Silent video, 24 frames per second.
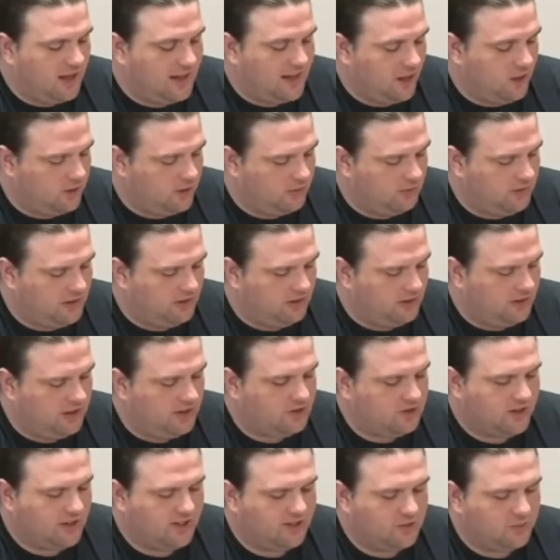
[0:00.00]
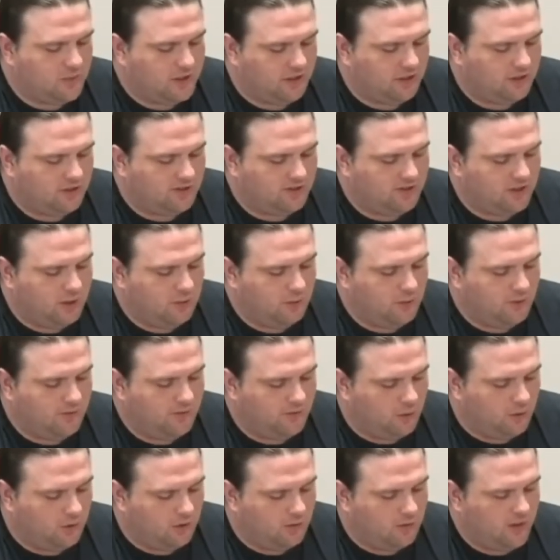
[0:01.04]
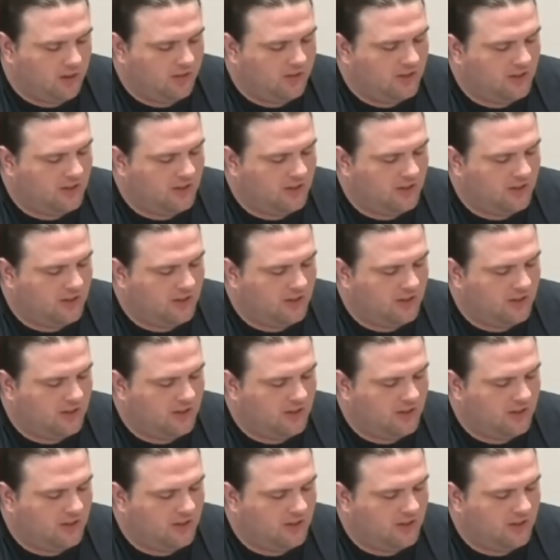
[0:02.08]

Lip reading: accountability, transparency, reform,